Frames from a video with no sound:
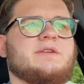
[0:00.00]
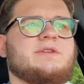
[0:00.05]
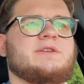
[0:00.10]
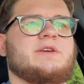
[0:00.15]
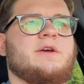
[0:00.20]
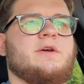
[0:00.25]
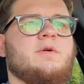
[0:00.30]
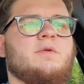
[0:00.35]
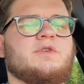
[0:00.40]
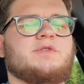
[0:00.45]

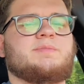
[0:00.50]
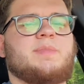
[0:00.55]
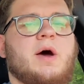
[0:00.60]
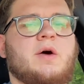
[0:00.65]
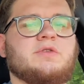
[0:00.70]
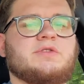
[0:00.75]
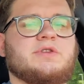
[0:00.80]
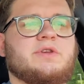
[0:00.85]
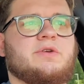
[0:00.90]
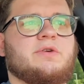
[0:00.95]
2 is
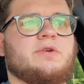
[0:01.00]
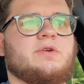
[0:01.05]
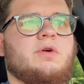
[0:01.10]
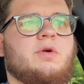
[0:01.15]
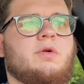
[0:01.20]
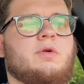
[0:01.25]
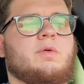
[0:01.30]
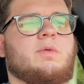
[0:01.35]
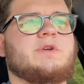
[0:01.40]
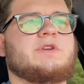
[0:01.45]

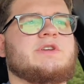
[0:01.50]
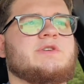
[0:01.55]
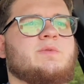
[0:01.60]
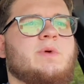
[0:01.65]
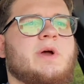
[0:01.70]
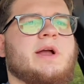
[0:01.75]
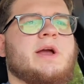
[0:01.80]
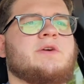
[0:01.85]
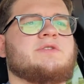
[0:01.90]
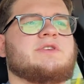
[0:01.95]
post-intercooler, which is
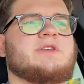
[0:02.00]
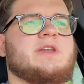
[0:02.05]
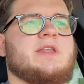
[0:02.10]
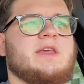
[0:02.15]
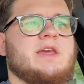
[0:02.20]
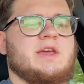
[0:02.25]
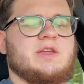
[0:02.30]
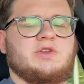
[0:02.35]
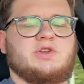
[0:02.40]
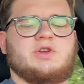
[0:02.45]
what goes into
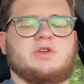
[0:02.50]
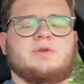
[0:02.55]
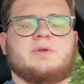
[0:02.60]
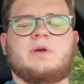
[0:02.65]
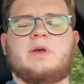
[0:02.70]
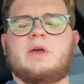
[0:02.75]
the engine.